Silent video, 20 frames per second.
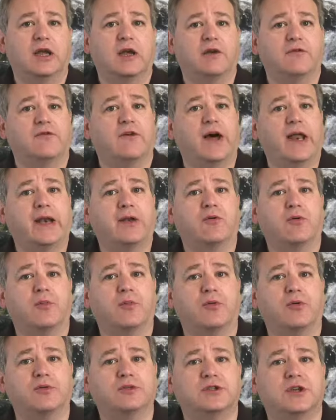And finally,
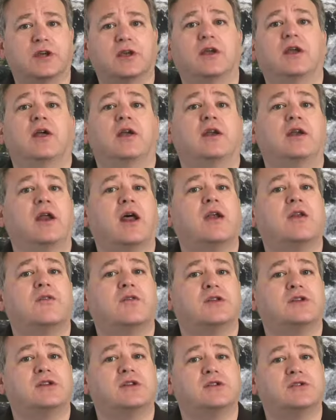reporting. None of
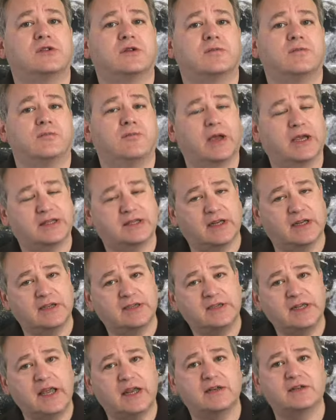this is, makes any
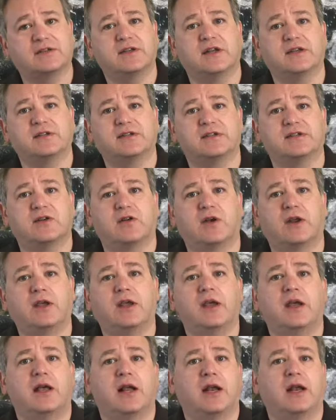sense necessarily
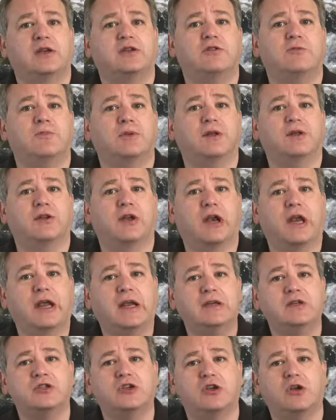unless you build an
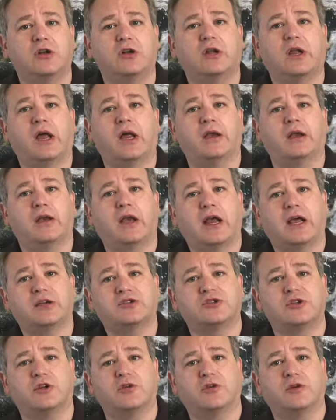internal and an
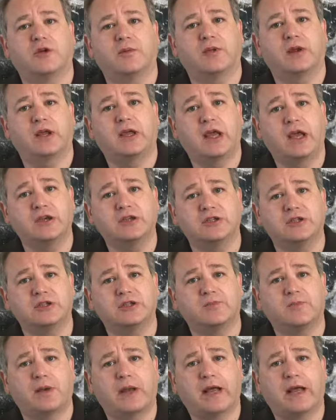external
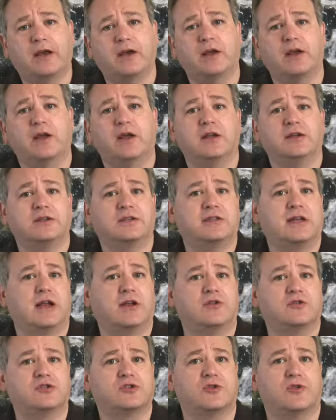communications plan to tell
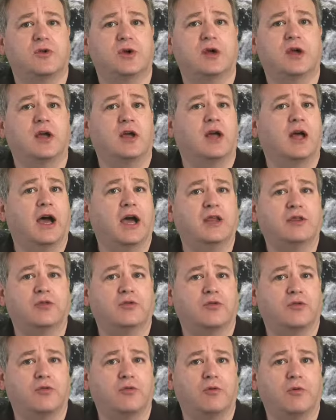your story,
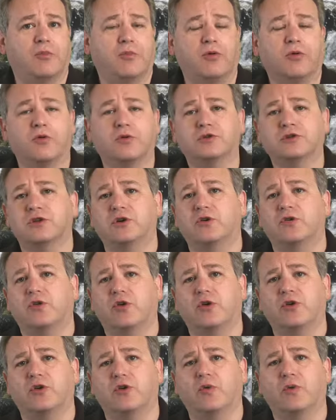either in a report
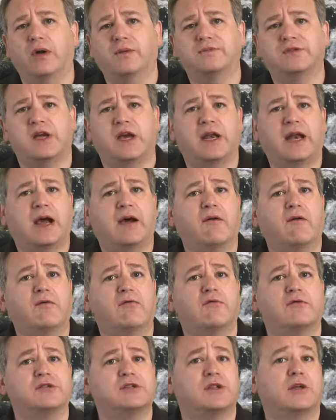on your website,
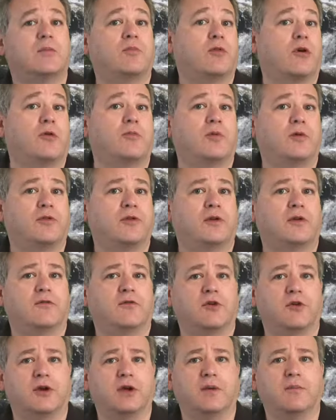however is the appropriate thing
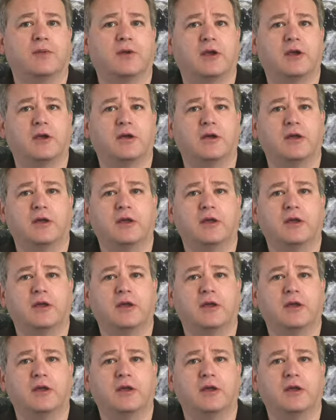for your company.